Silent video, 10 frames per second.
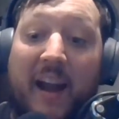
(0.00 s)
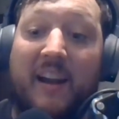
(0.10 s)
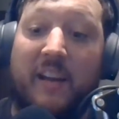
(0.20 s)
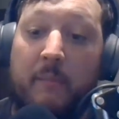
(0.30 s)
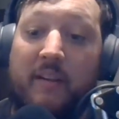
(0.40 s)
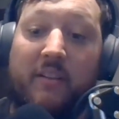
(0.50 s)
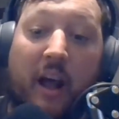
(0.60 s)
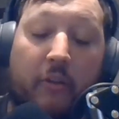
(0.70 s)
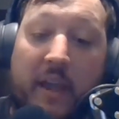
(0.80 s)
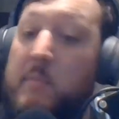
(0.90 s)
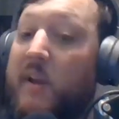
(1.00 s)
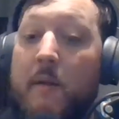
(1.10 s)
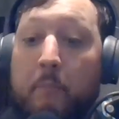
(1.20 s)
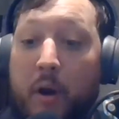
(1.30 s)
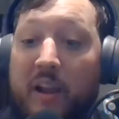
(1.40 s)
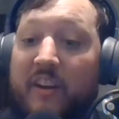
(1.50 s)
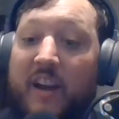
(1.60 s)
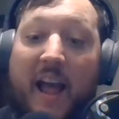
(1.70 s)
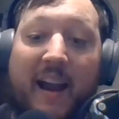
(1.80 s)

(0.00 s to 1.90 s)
Academics is how they become president.